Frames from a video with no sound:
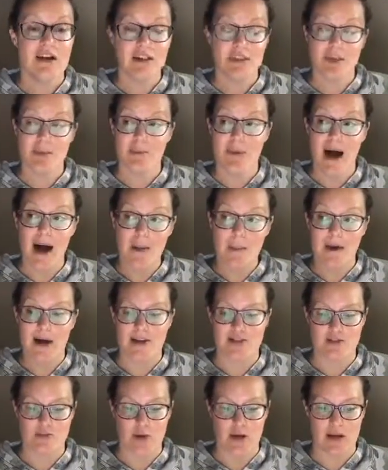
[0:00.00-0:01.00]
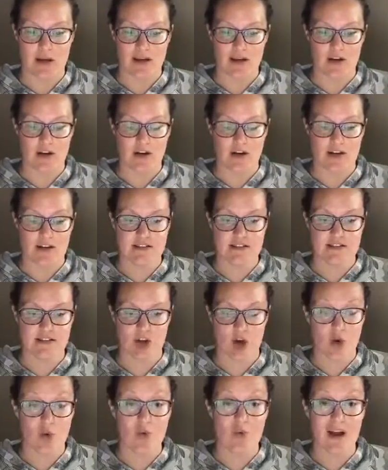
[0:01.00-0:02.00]
The mom boss way here is
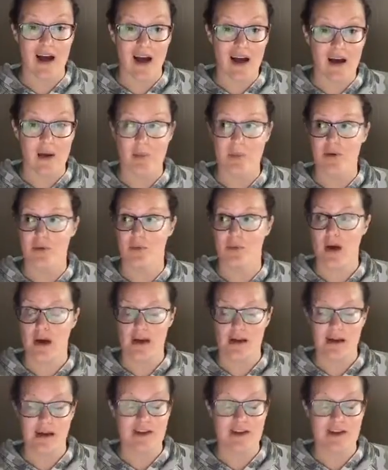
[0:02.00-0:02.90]
to own up, right?